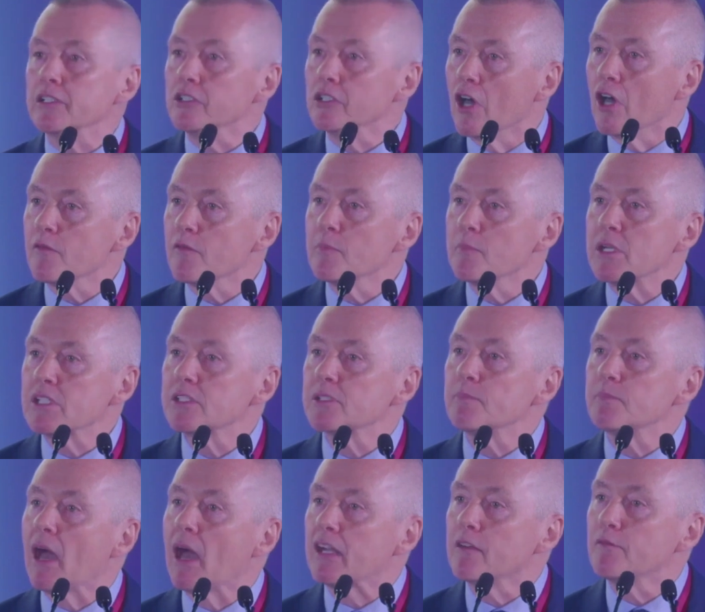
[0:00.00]
Governments,
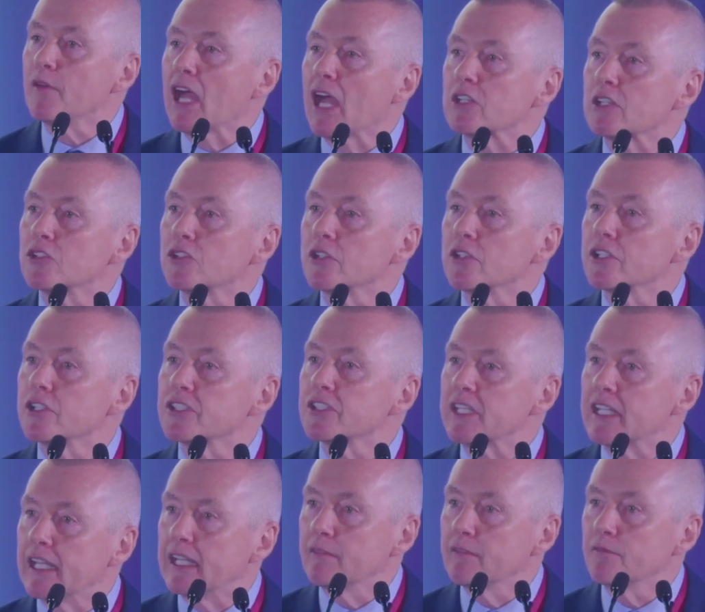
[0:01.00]
manufacturers,
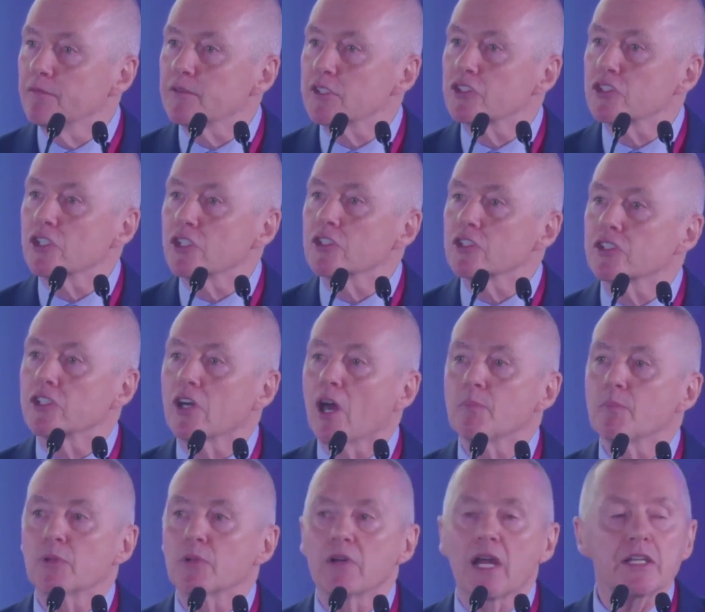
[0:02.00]
infrastructure
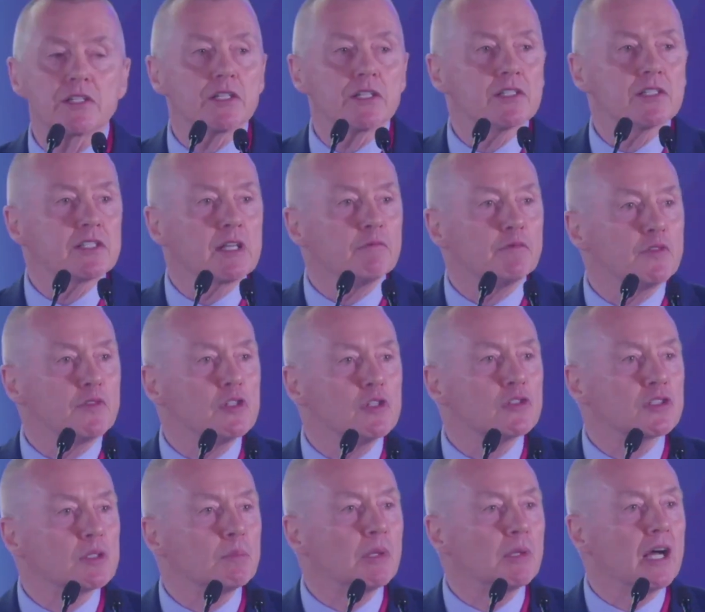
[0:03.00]
operators, and
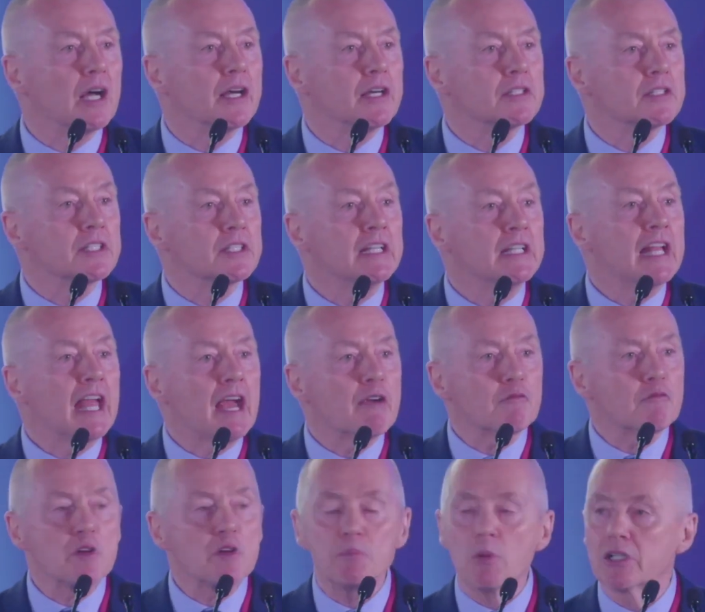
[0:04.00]
fuel suppliers,
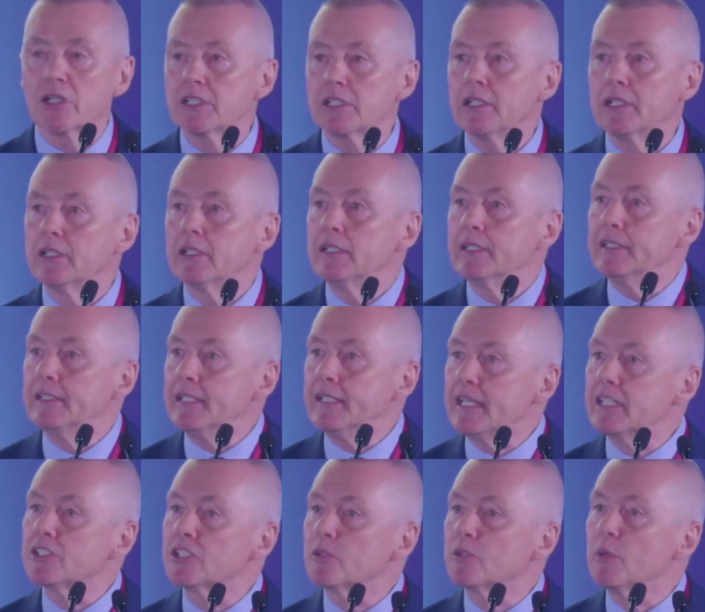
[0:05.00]
everybody
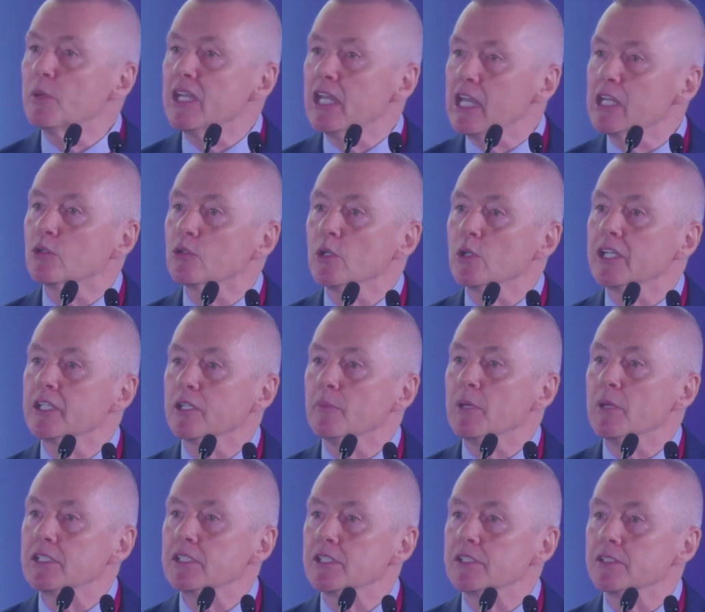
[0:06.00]
needed to be equally
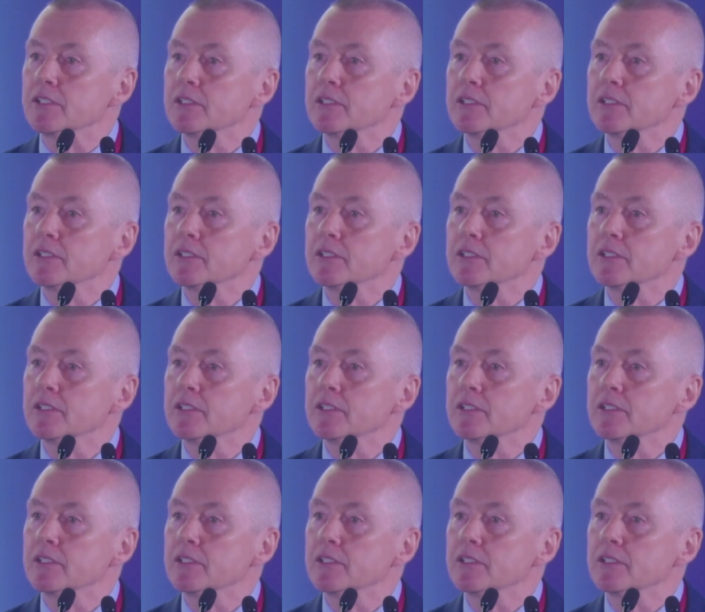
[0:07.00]
committed.